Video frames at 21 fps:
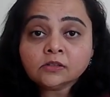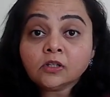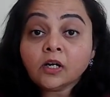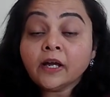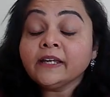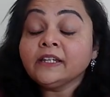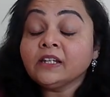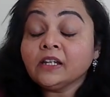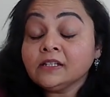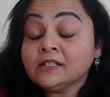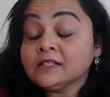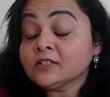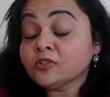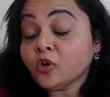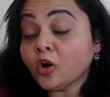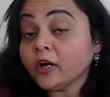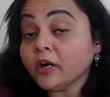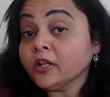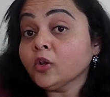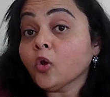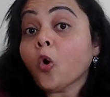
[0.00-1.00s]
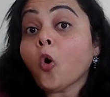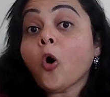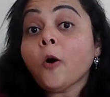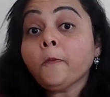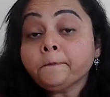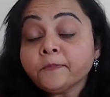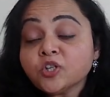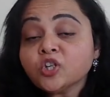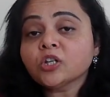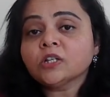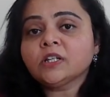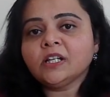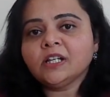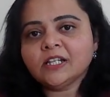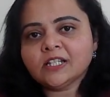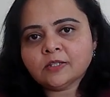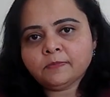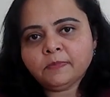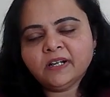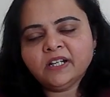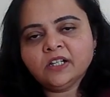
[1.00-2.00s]
an optional
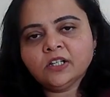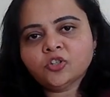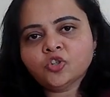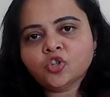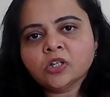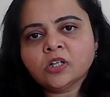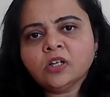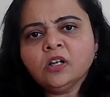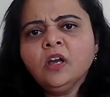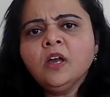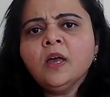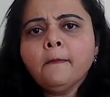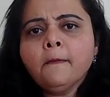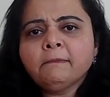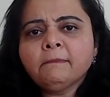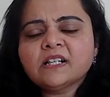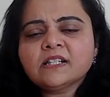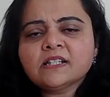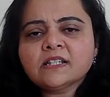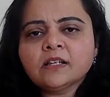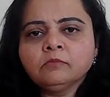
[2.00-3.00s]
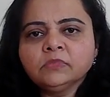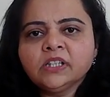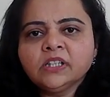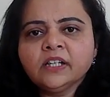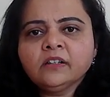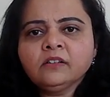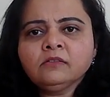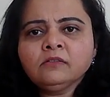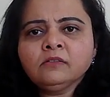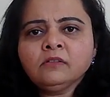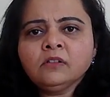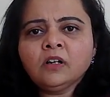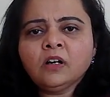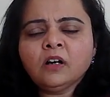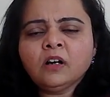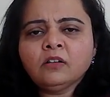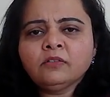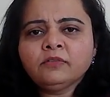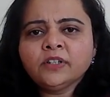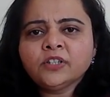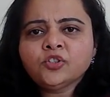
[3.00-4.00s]
expenditure, but something
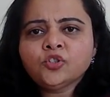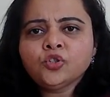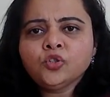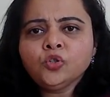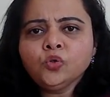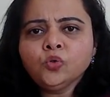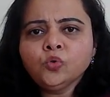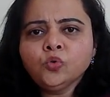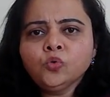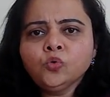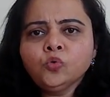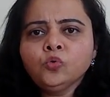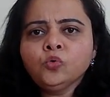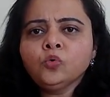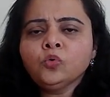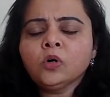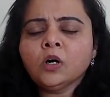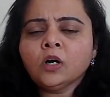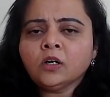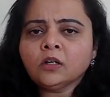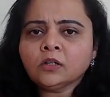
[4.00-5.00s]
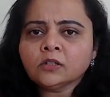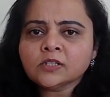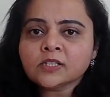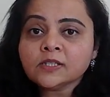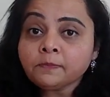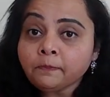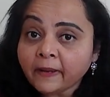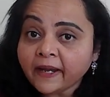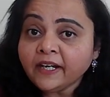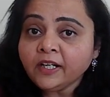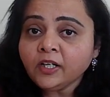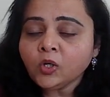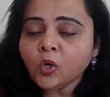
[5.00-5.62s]
which you spend